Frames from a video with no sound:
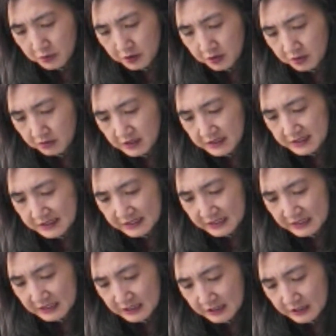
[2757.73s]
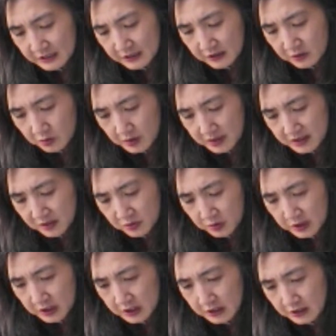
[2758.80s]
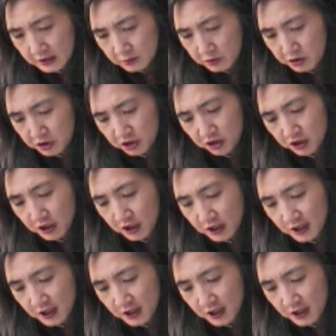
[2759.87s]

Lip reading: crazy, crazy week. I'm sure.